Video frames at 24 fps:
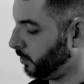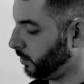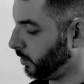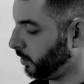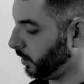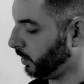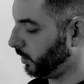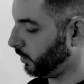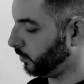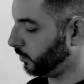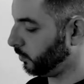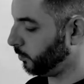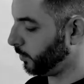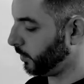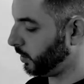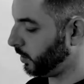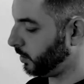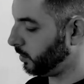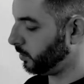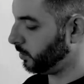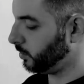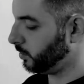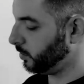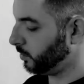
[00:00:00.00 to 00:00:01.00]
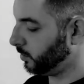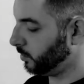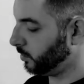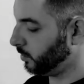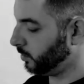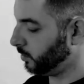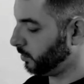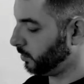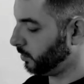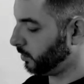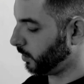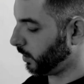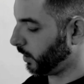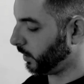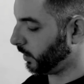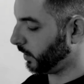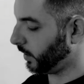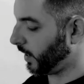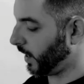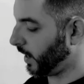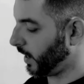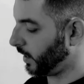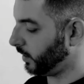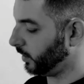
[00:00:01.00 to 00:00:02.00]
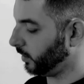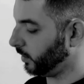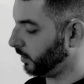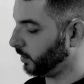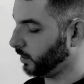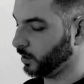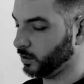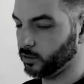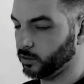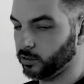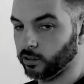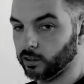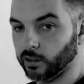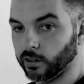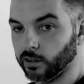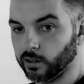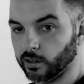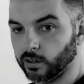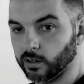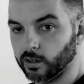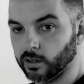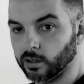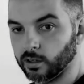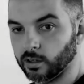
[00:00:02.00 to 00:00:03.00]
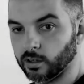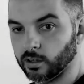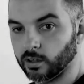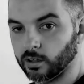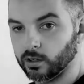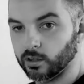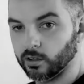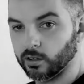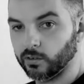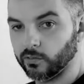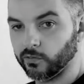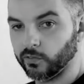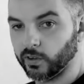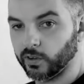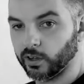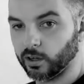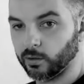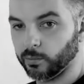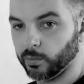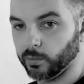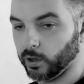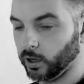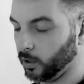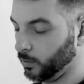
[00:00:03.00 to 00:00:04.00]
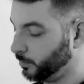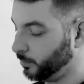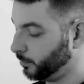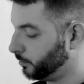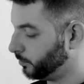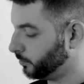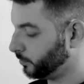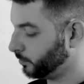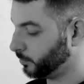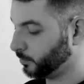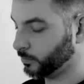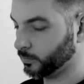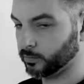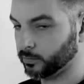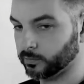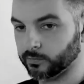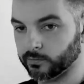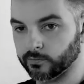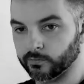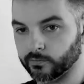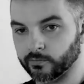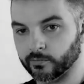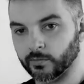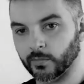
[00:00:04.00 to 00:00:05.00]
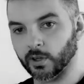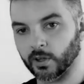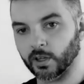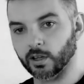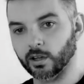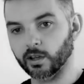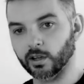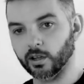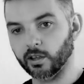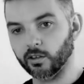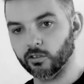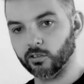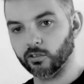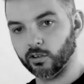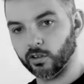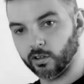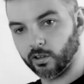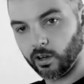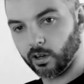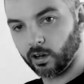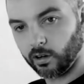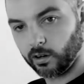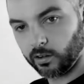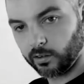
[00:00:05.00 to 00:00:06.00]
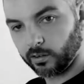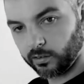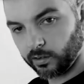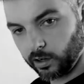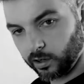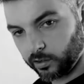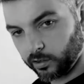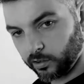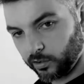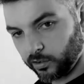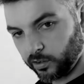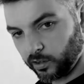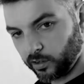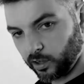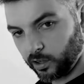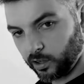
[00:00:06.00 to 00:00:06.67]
a little bit and guiding it to the finger palm. Okay, so I know it's hard to see